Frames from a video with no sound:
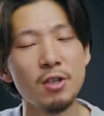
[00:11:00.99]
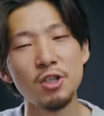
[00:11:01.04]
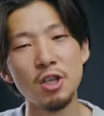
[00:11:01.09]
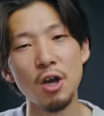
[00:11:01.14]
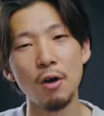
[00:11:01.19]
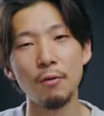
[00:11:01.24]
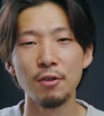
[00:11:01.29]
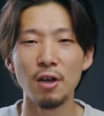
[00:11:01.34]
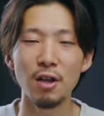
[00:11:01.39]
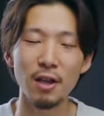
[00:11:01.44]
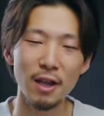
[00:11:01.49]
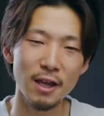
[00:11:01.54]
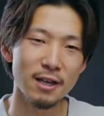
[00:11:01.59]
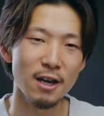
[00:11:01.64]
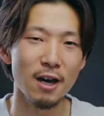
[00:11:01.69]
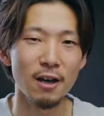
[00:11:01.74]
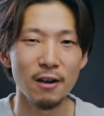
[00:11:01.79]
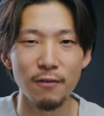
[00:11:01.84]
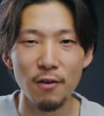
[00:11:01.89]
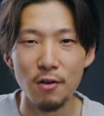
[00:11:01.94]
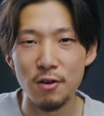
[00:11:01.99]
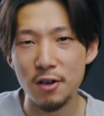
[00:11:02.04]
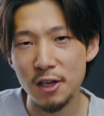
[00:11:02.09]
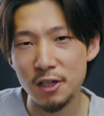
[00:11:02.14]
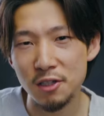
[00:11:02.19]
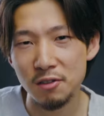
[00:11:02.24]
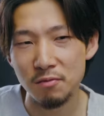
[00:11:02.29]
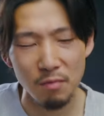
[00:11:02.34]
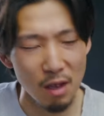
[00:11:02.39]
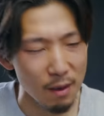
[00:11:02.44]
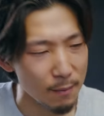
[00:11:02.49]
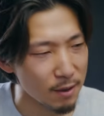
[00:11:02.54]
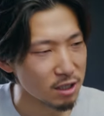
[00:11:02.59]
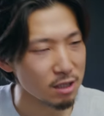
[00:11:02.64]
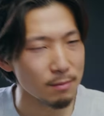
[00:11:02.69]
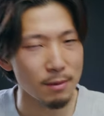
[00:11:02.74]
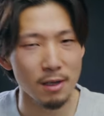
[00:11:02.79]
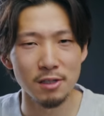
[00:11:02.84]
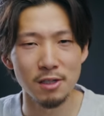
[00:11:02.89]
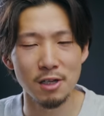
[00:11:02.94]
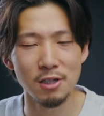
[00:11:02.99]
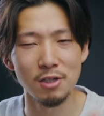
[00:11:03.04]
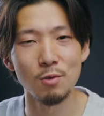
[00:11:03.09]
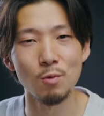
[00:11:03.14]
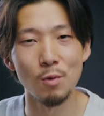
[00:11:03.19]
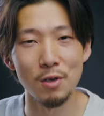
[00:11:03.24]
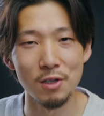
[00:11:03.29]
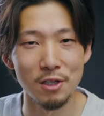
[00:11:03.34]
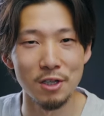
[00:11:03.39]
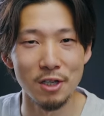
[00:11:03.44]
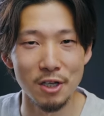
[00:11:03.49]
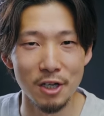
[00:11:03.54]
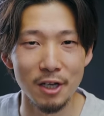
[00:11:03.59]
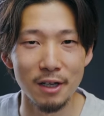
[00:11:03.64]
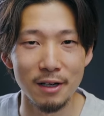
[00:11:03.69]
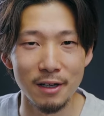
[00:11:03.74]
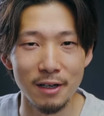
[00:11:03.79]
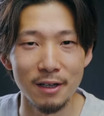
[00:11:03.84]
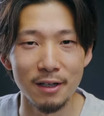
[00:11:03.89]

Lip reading: So, not like autofocus, image stabilization was good.